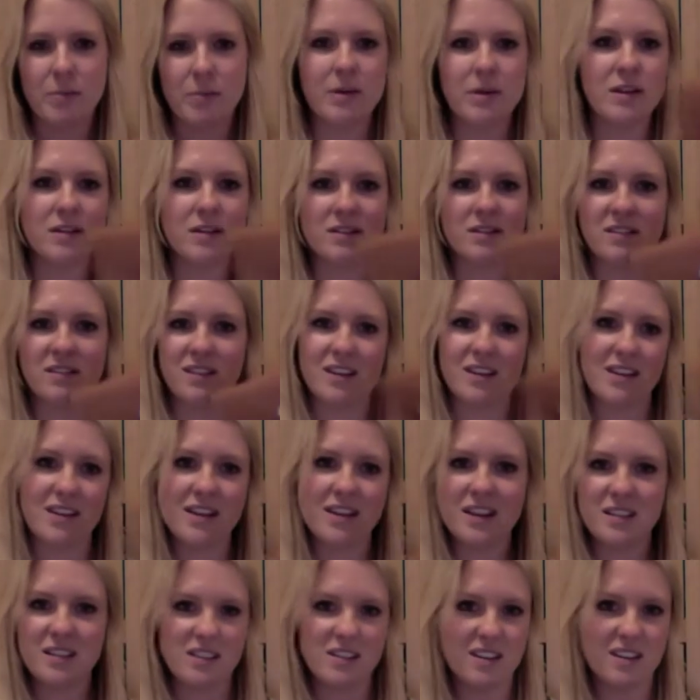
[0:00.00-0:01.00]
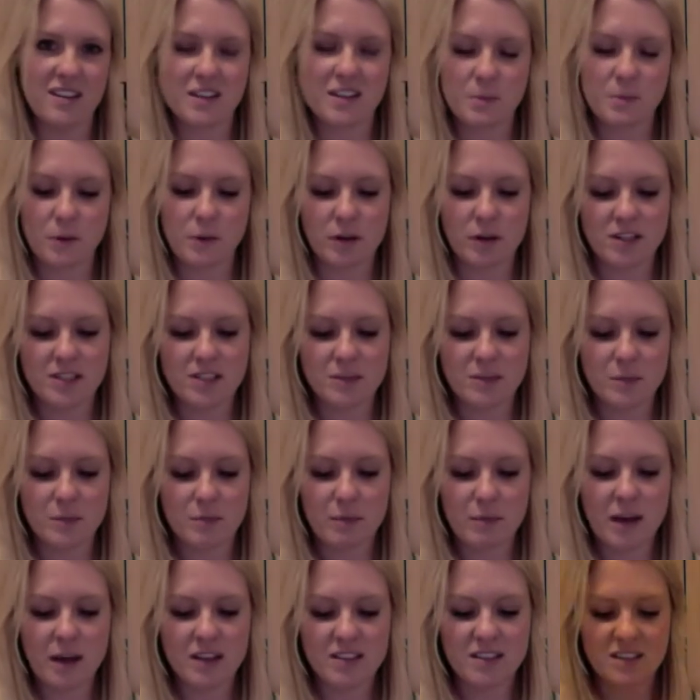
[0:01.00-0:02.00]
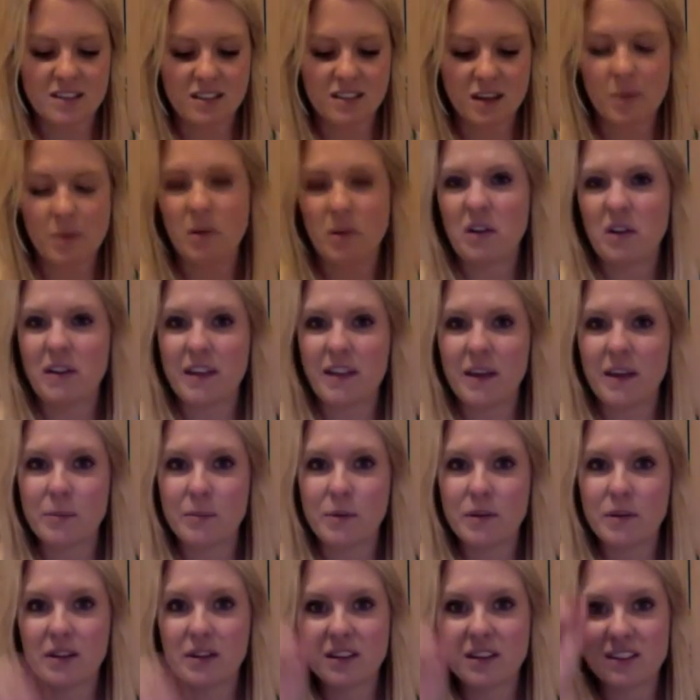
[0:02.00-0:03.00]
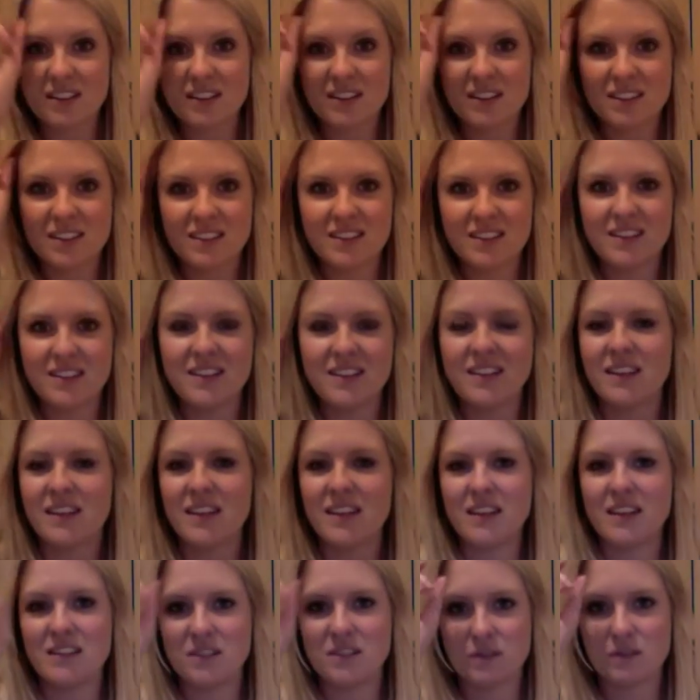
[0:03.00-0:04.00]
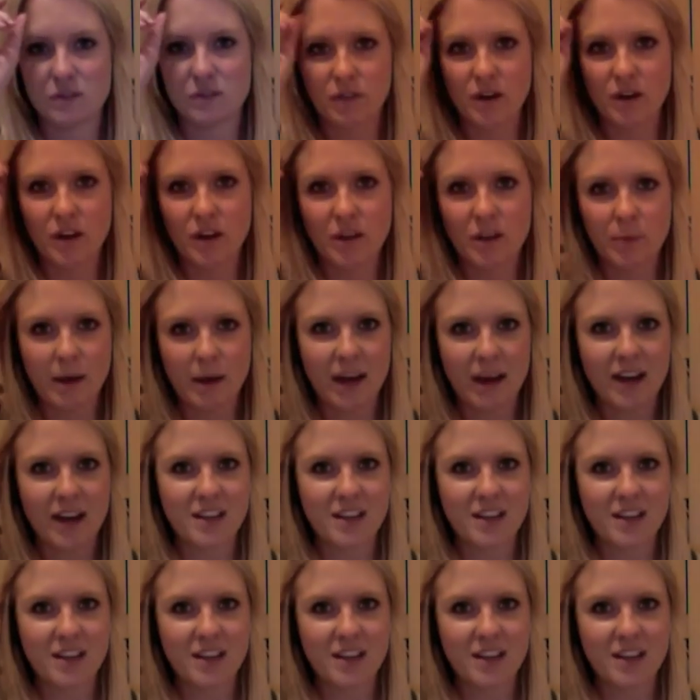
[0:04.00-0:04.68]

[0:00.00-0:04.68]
And to be honest, with purses, I'm not really that bothered because they're just sort of thrown in the bag.